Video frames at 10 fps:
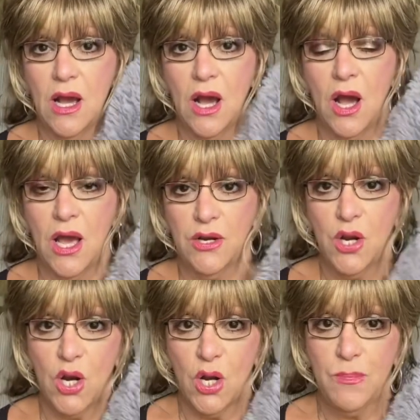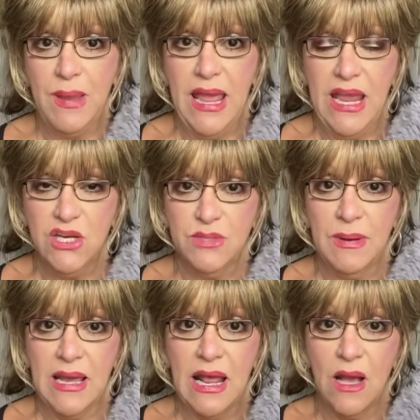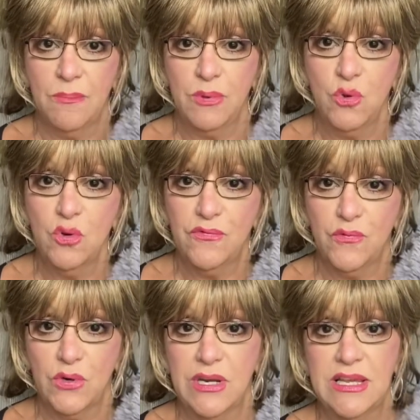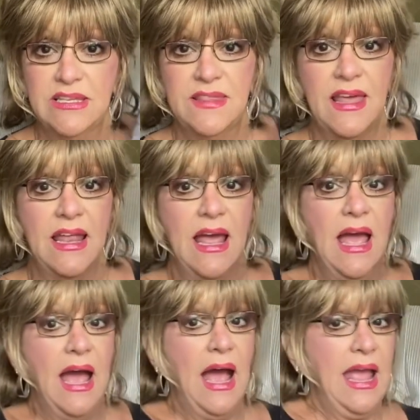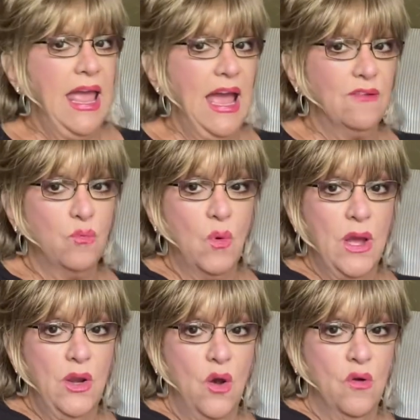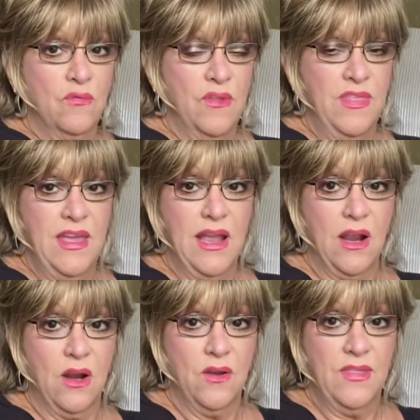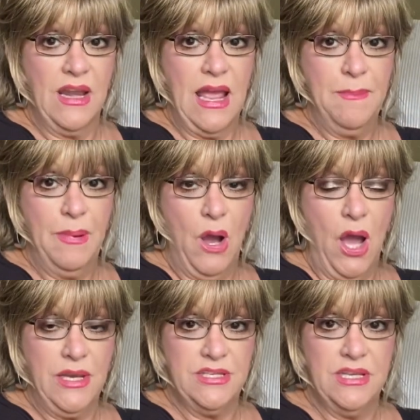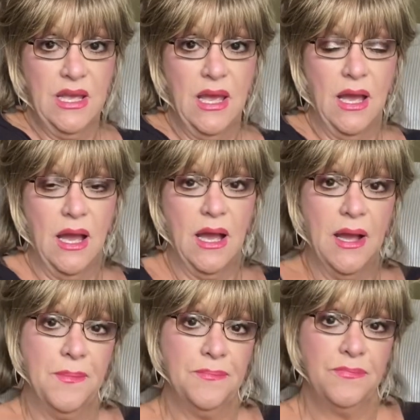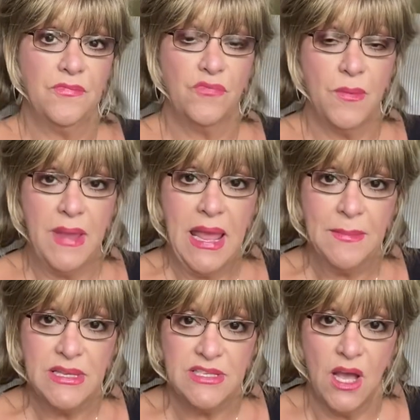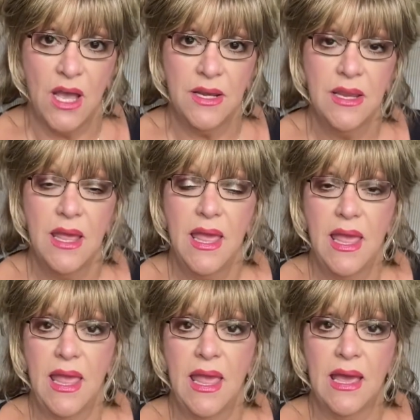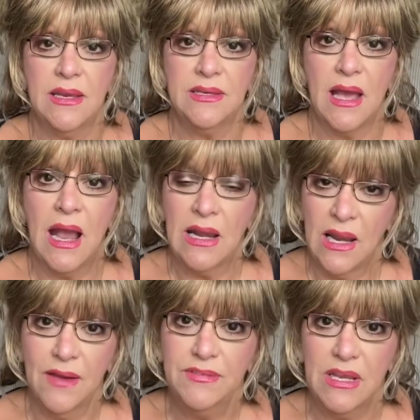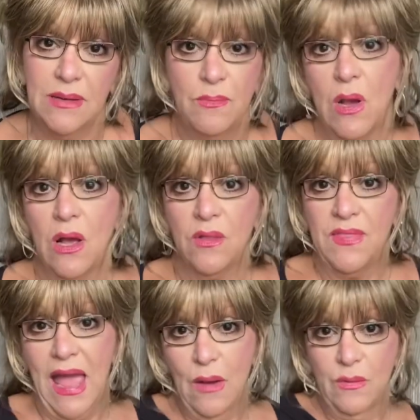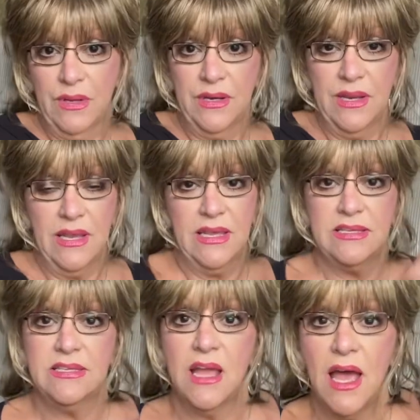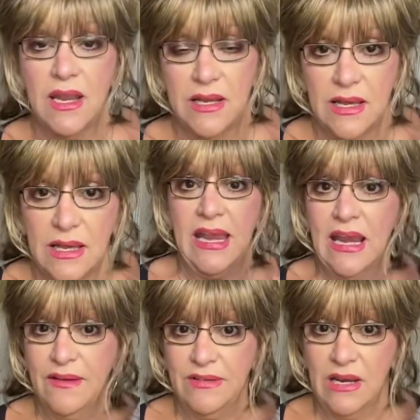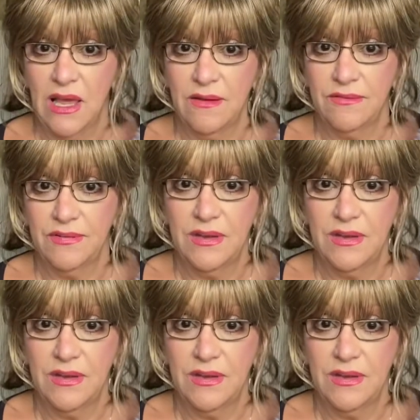on her page about how beautiful it is and that I have one over there that I bought um, from Amazon and I loved it. Well, that one is not a lovey love.